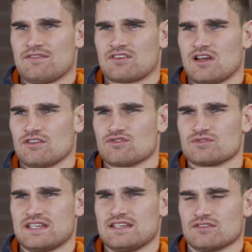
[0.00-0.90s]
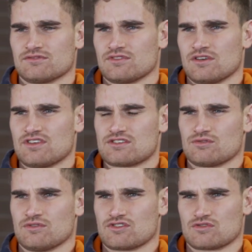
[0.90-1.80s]
have a kind of routine of a
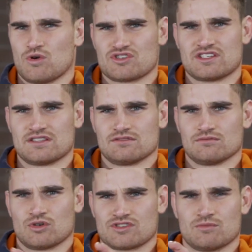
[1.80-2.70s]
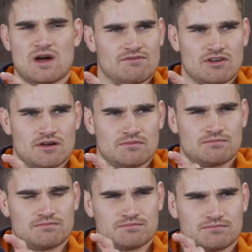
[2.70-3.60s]
ritual of just watching whatever
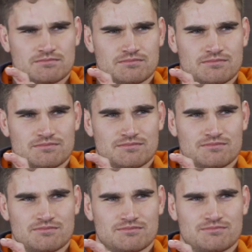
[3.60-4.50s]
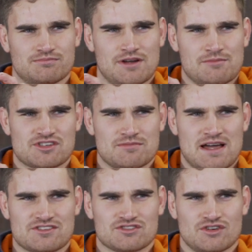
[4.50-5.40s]
Premiership
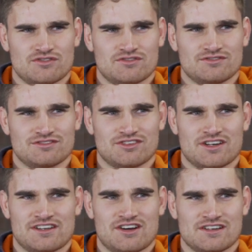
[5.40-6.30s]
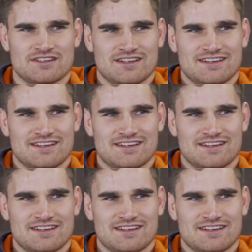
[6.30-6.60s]
matches on Friday night.